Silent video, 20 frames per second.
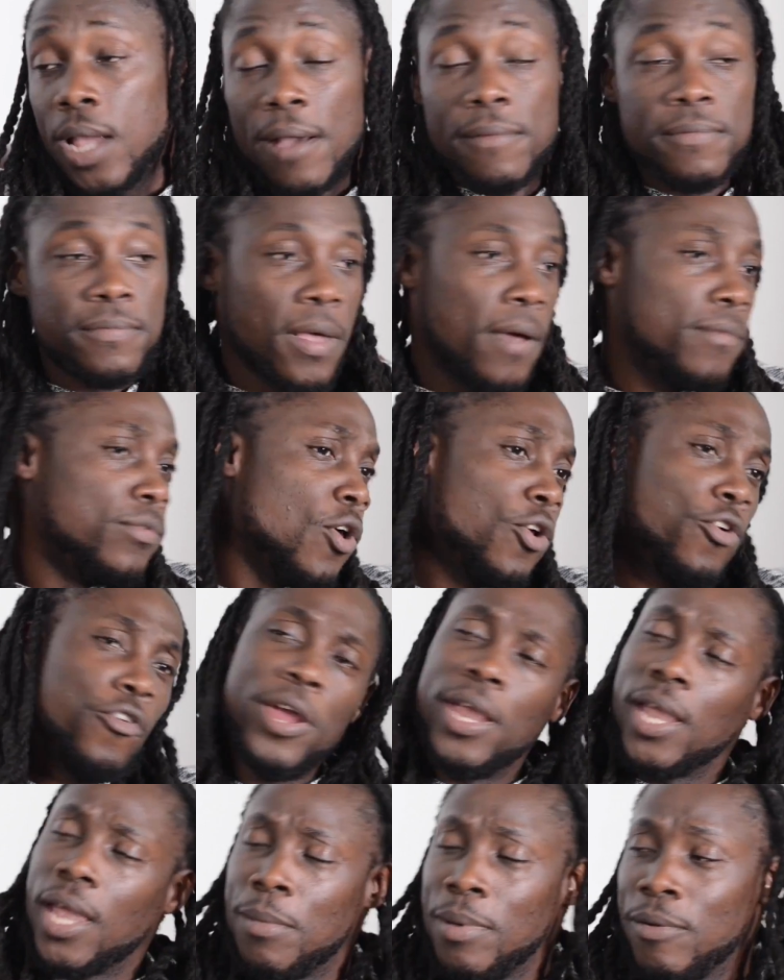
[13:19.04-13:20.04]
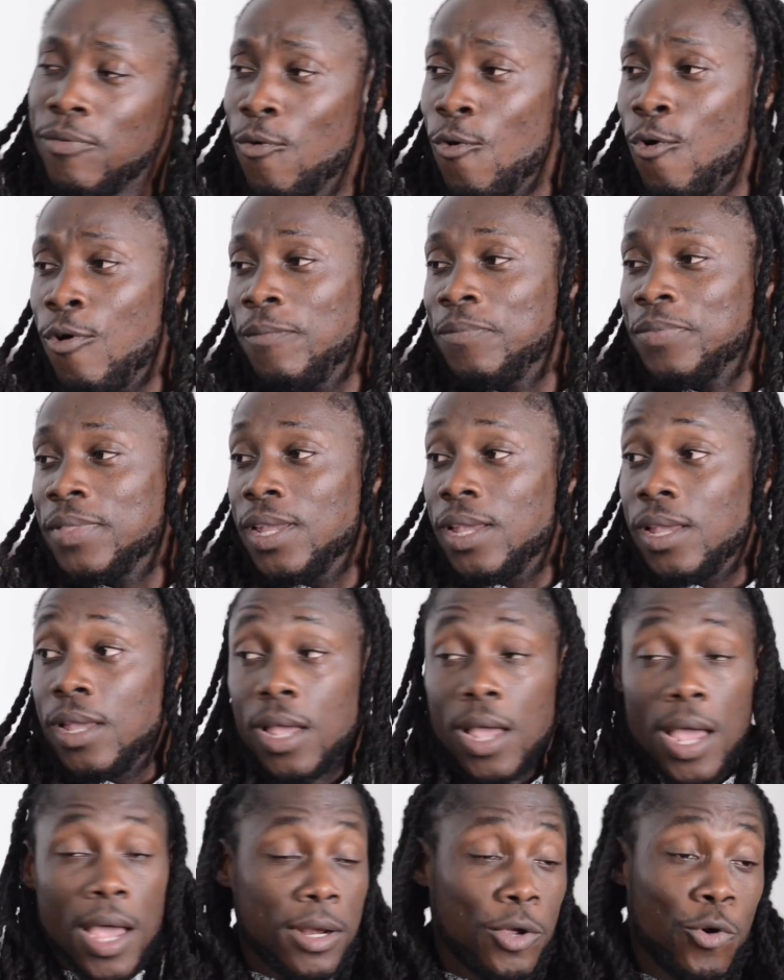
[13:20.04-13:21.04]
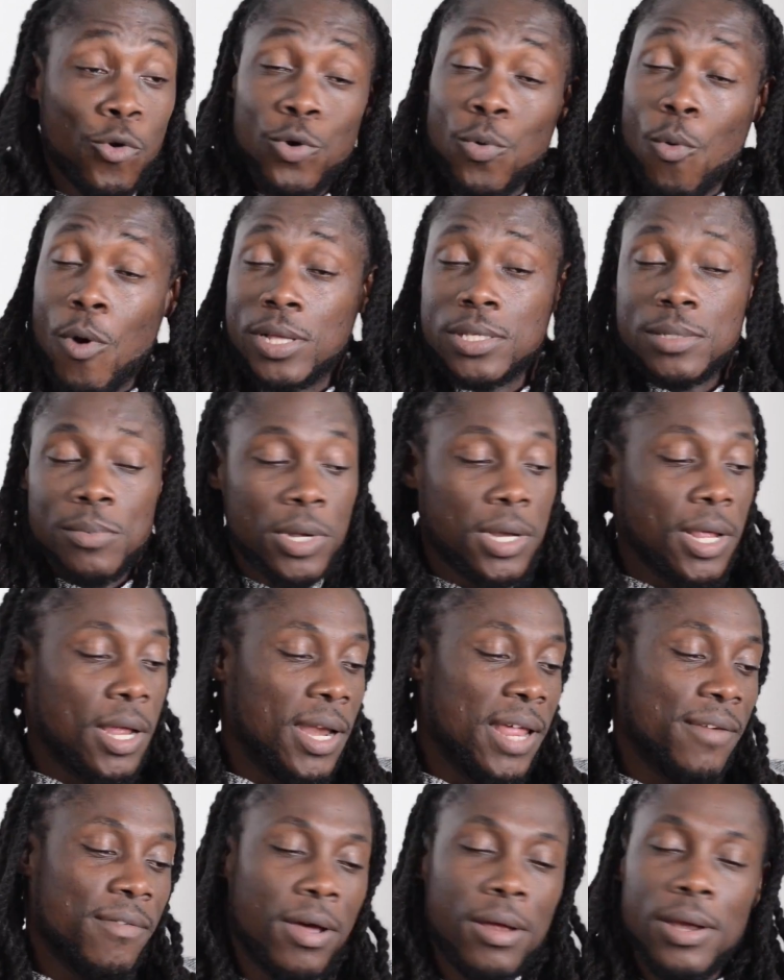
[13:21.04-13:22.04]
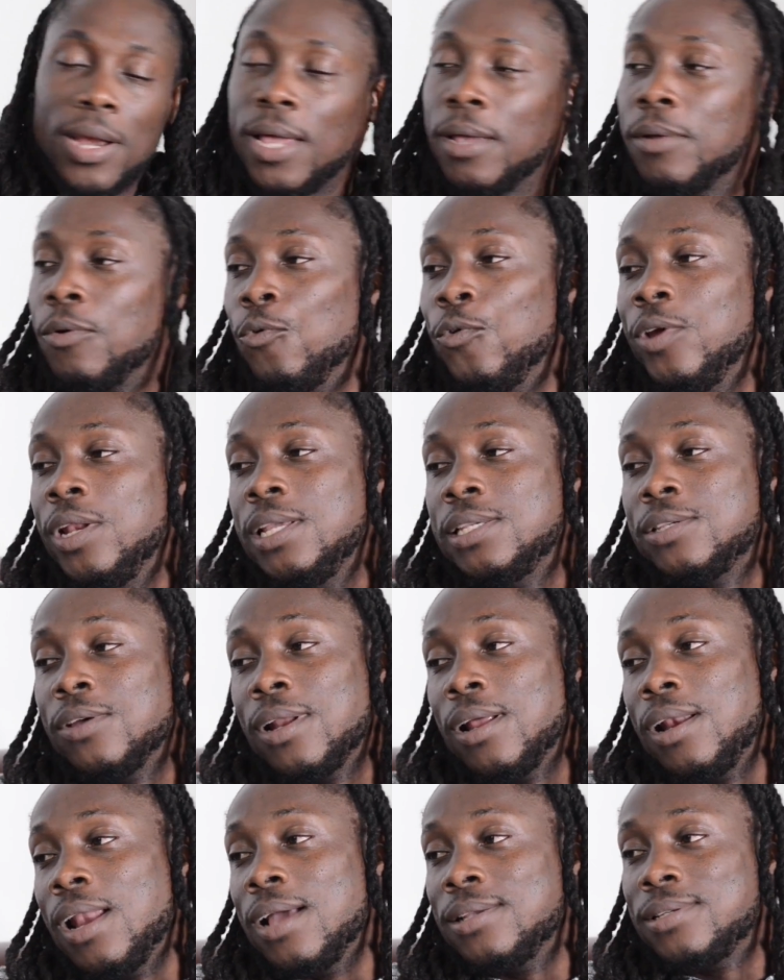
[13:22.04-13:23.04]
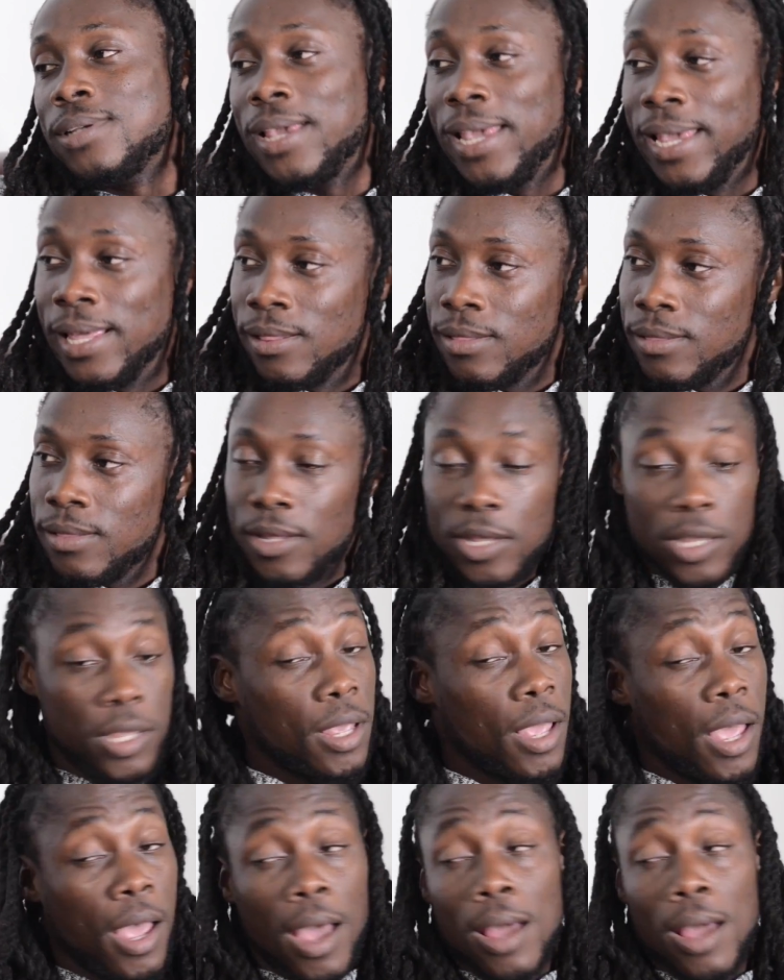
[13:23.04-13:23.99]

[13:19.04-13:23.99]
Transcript: I've, I've done reggae before. Reggae? And good ones, but I never like released on a large scale. Okay.